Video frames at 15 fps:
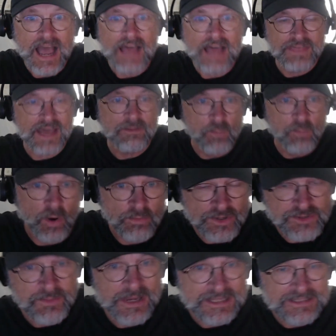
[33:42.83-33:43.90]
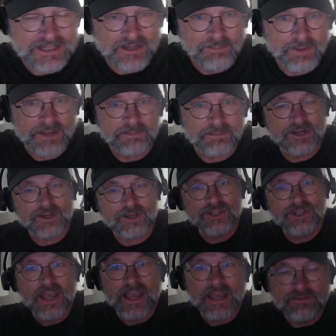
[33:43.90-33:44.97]
that worries me a little bit, because
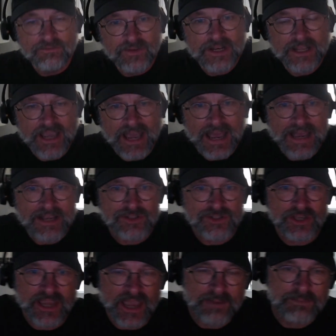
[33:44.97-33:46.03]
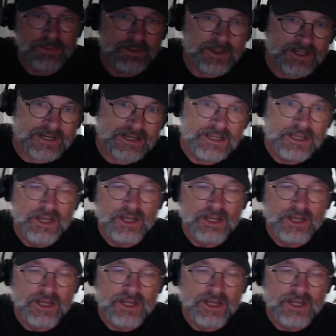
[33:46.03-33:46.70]
NVIDIA has the capability